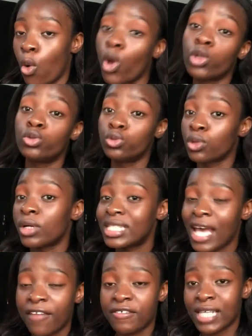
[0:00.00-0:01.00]
or do not
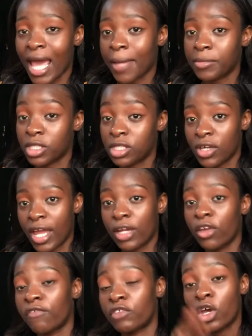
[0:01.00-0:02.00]
have time to do
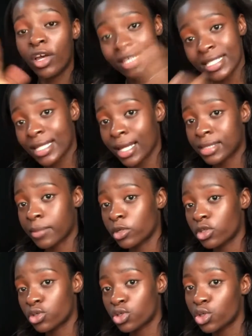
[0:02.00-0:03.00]
any of the other styles I'm
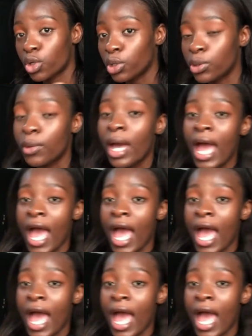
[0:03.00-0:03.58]
going to show you.